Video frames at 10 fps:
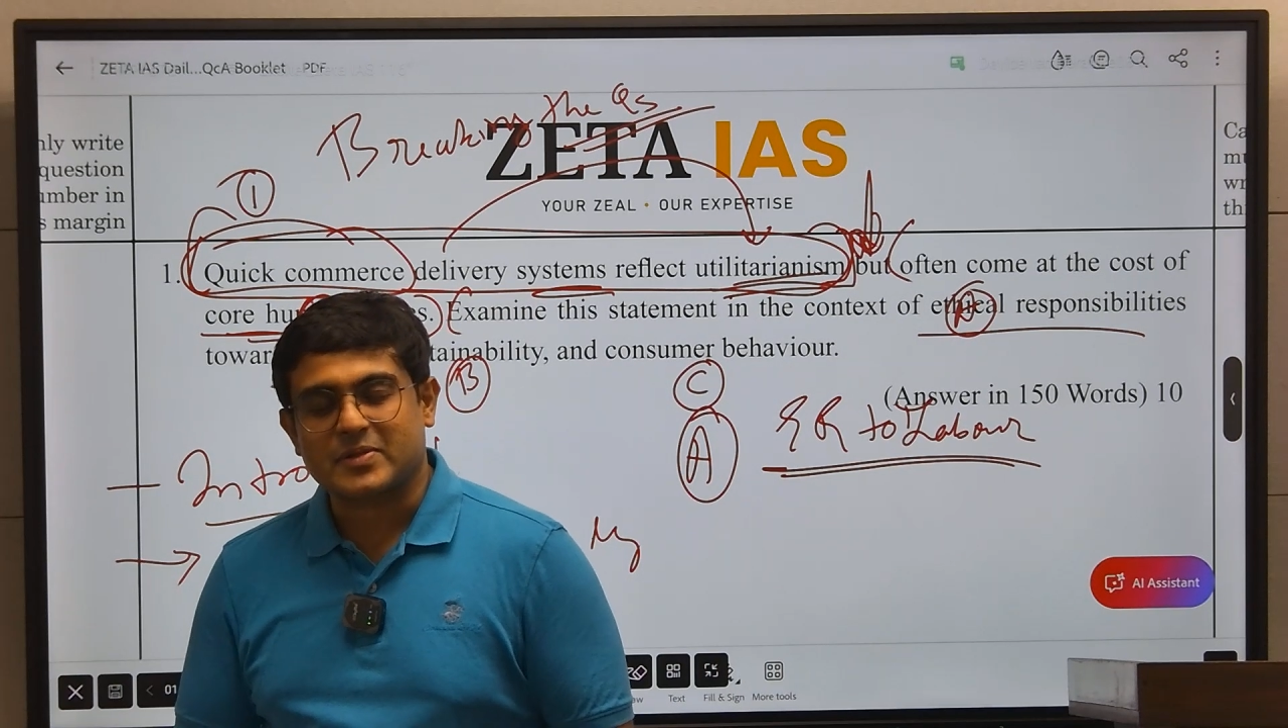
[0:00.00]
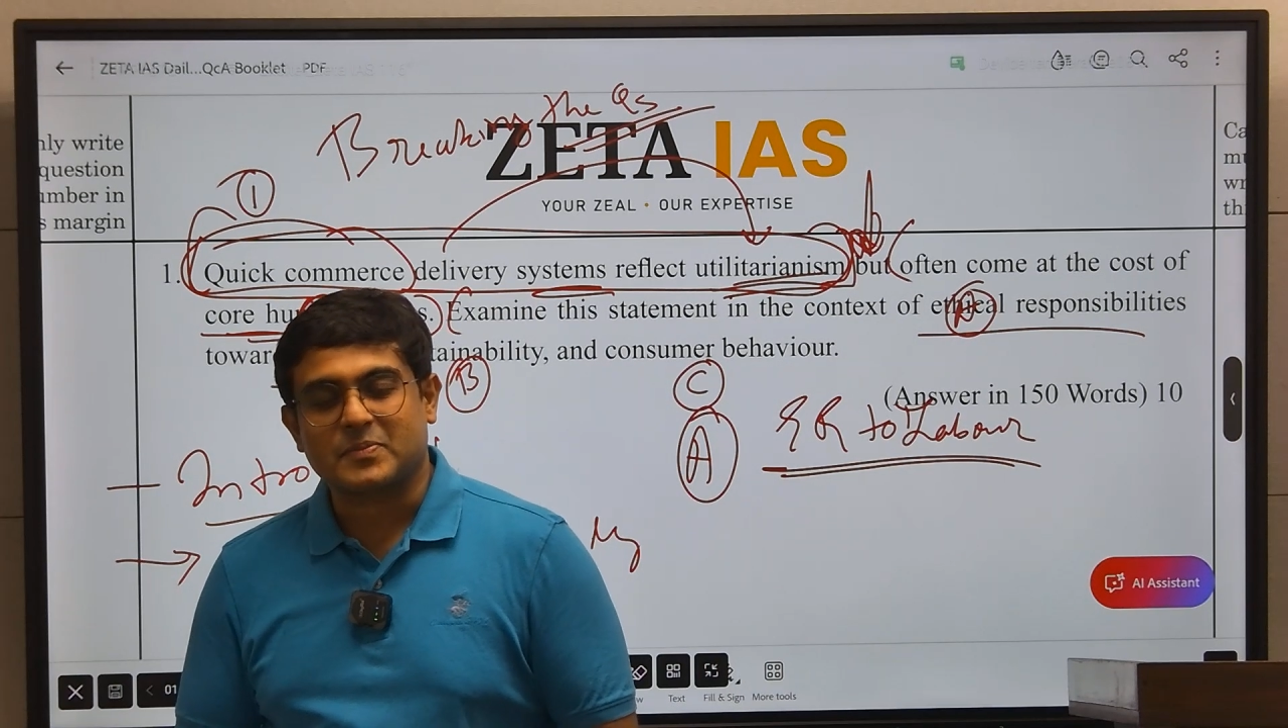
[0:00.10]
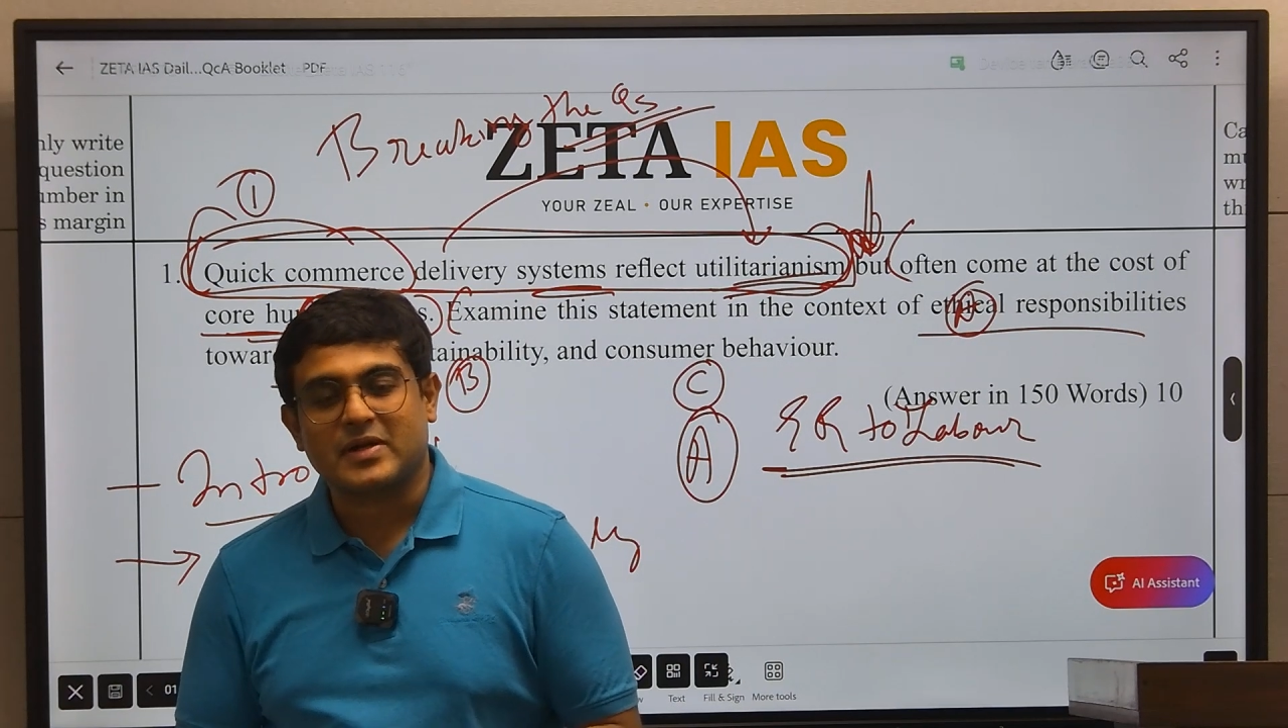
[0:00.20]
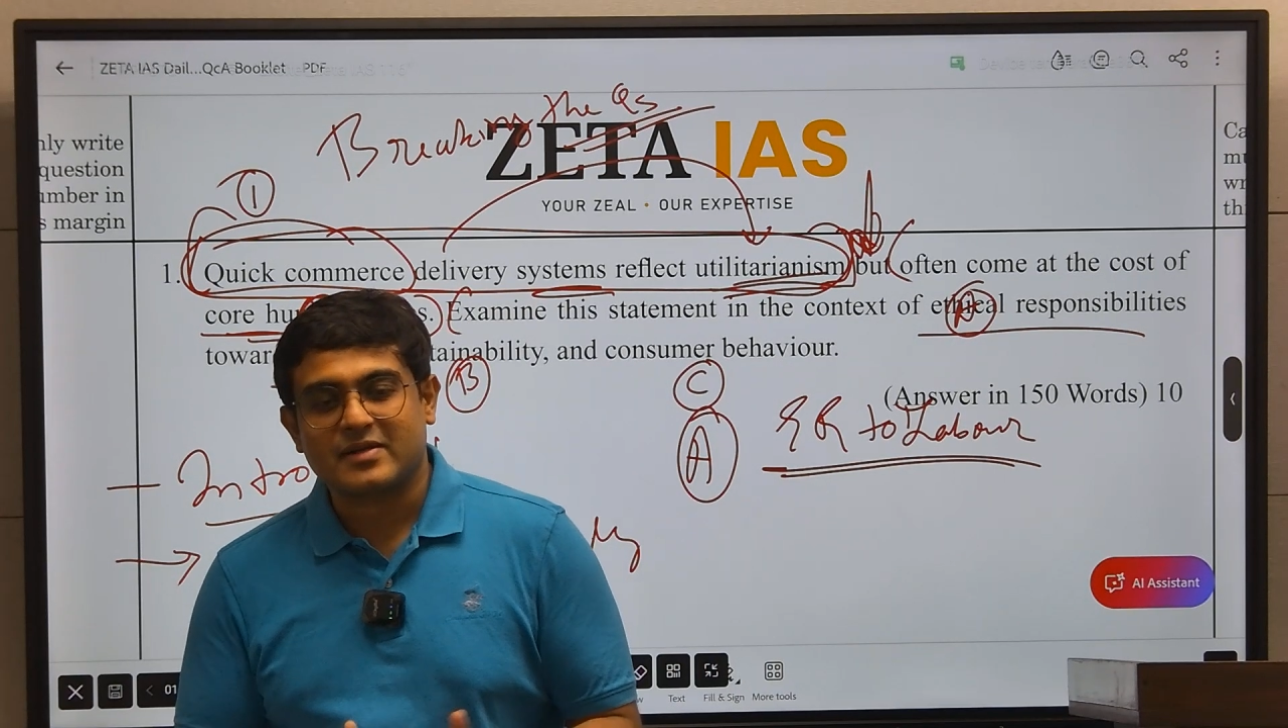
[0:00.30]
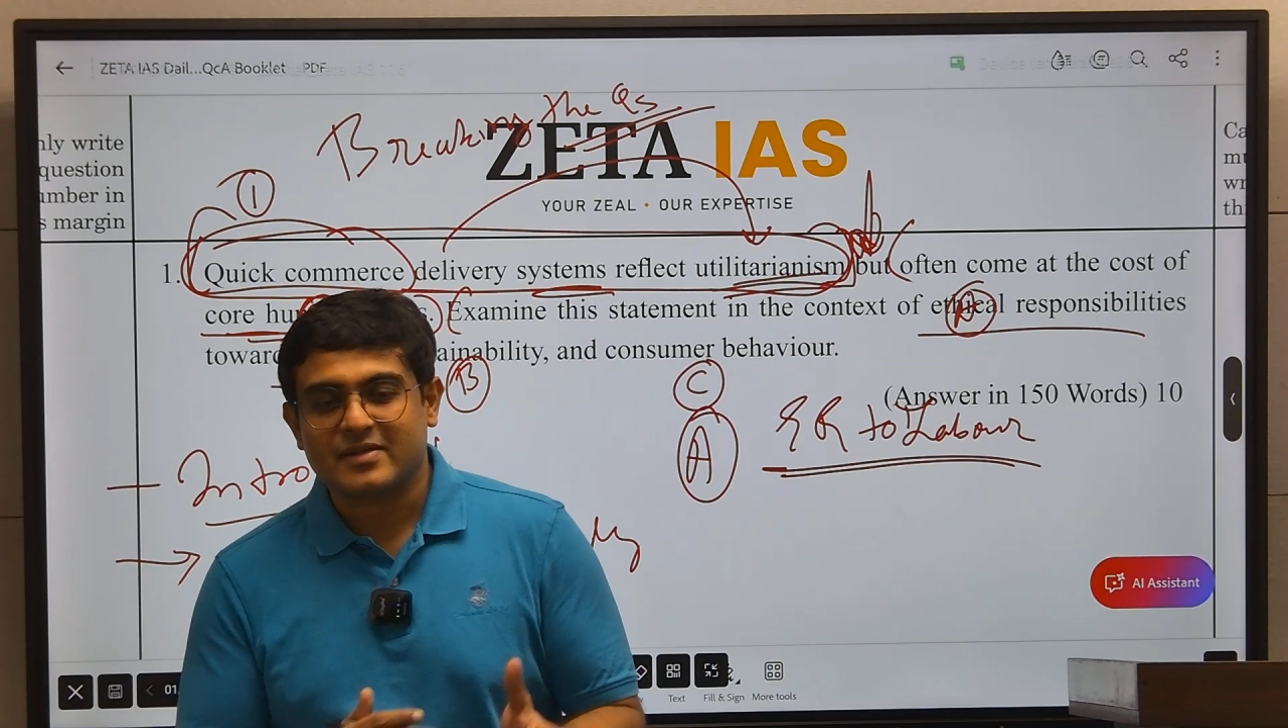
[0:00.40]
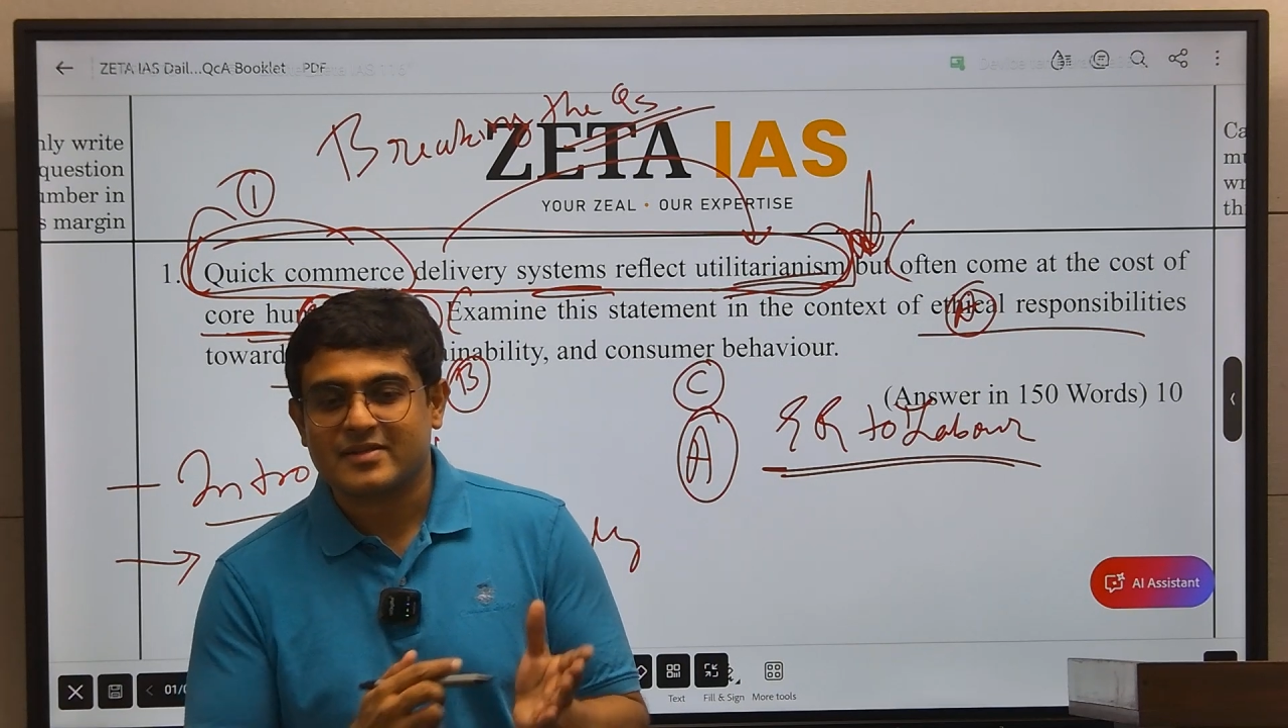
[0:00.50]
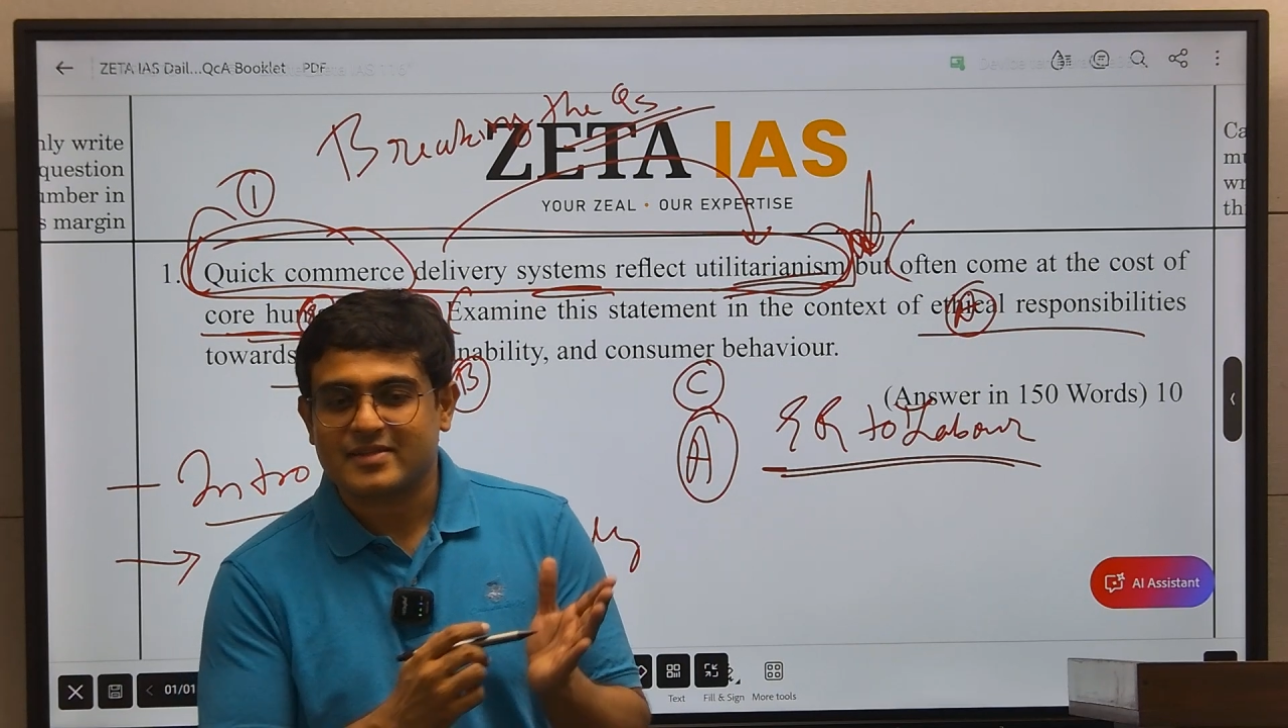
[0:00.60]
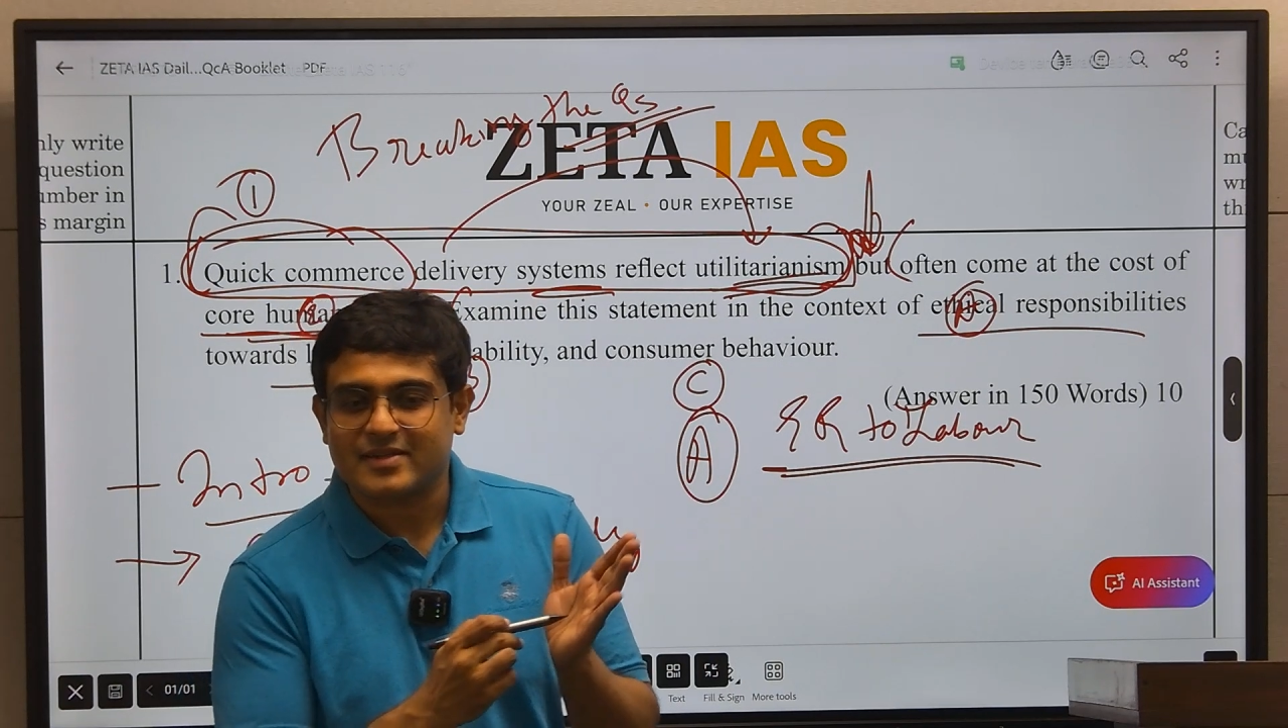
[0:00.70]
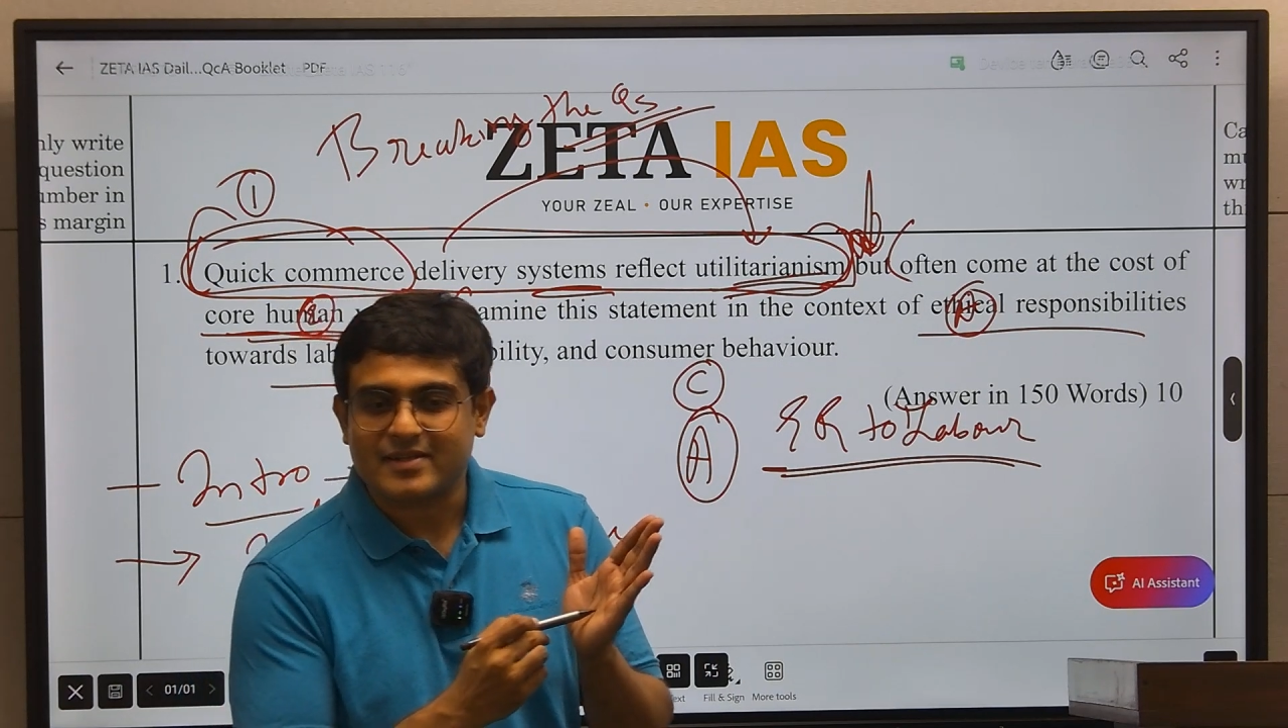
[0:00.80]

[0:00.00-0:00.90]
but the